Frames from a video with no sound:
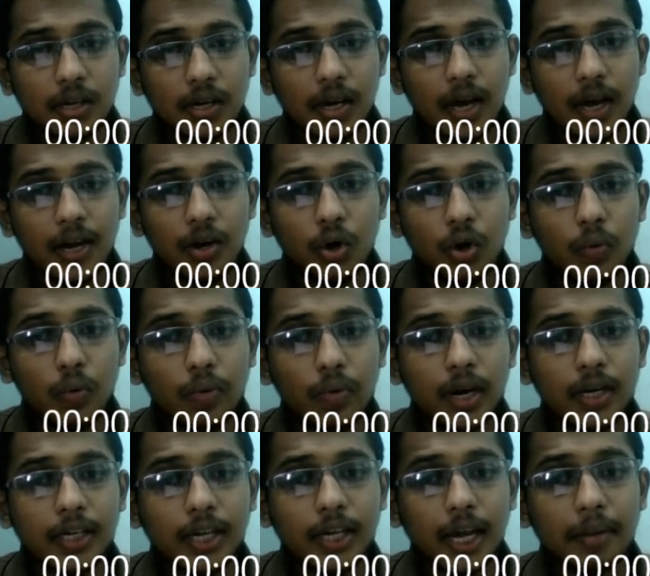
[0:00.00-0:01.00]
And over
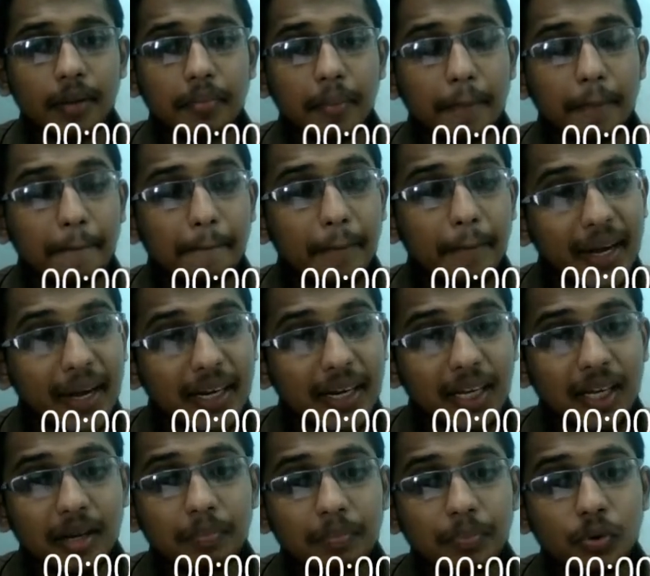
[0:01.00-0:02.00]
a time,
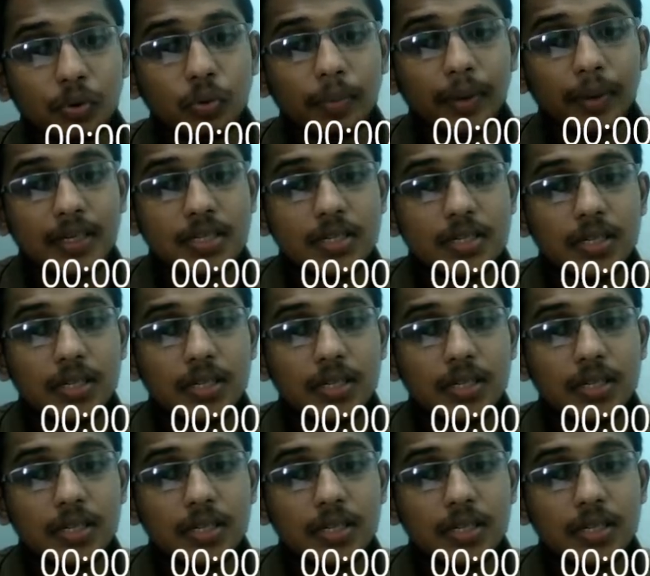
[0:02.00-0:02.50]
many improvements